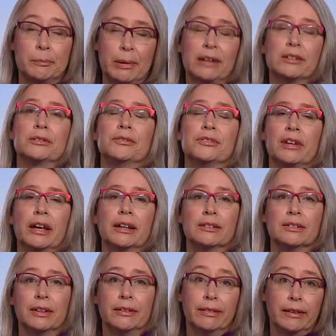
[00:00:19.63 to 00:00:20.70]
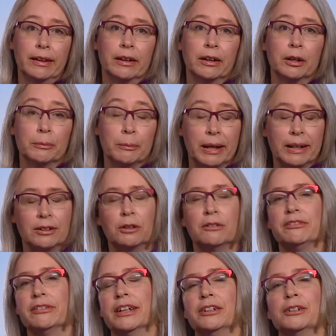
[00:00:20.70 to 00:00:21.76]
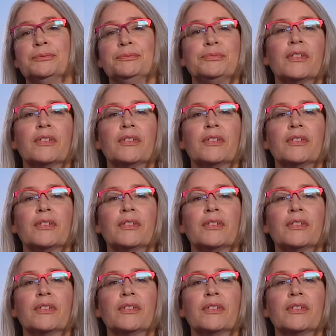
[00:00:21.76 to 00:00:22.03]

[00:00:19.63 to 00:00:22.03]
Bachelor of Science in theater, but go figure.